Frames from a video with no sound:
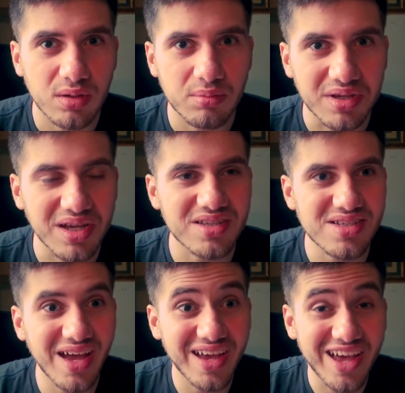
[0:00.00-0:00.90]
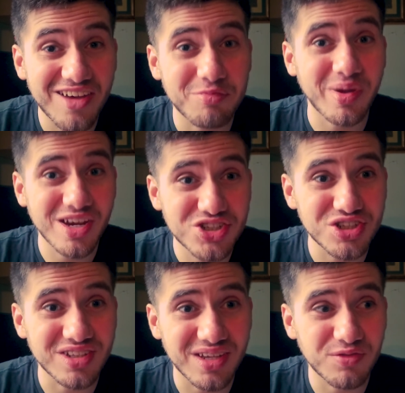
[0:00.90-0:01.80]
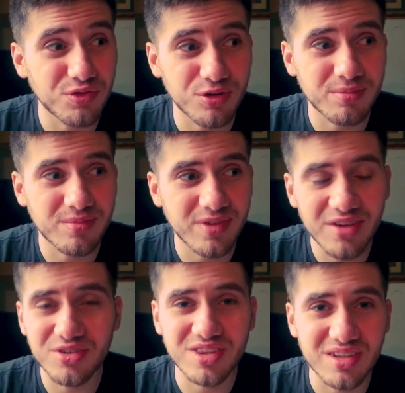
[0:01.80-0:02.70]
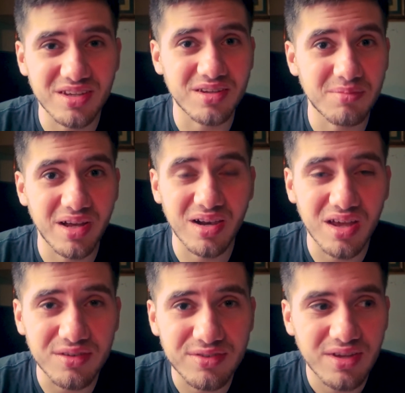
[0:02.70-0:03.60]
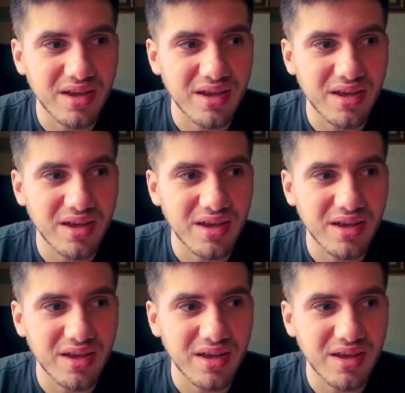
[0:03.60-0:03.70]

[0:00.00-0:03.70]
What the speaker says: because I have passion then for everything in my life.